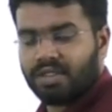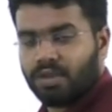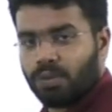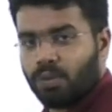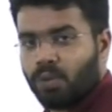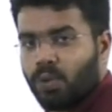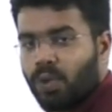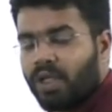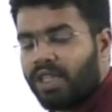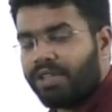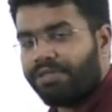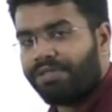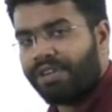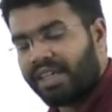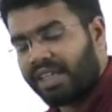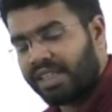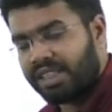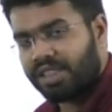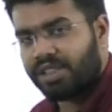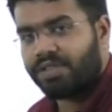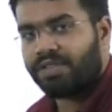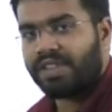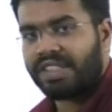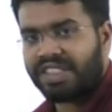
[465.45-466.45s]
So World
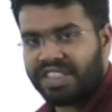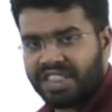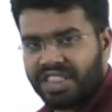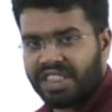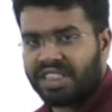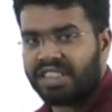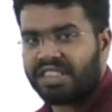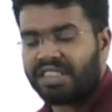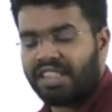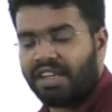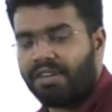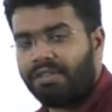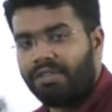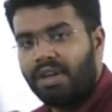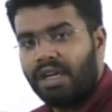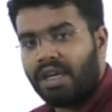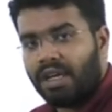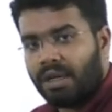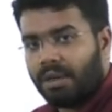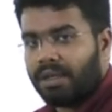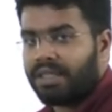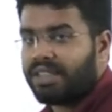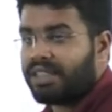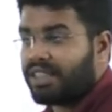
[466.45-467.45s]
Federation of Exchanges have
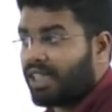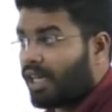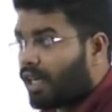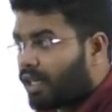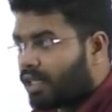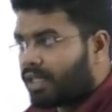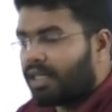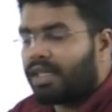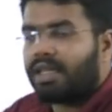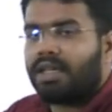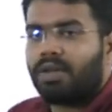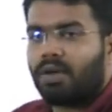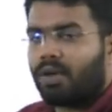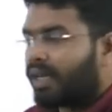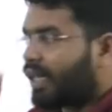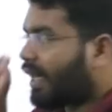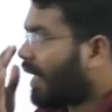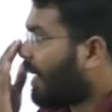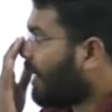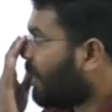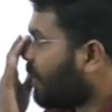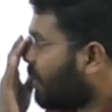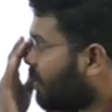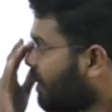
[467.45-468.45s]
charted or
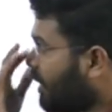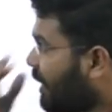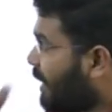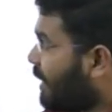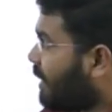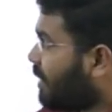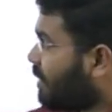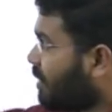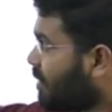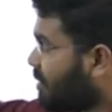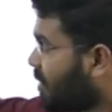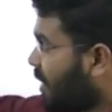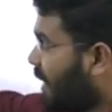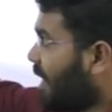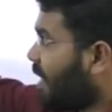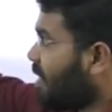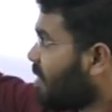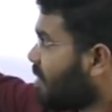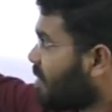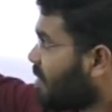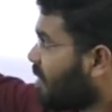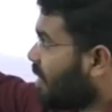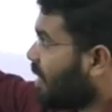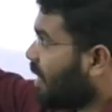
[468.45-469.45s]
ranked this
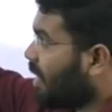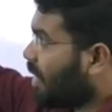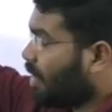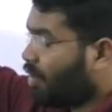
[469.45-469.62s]
NSE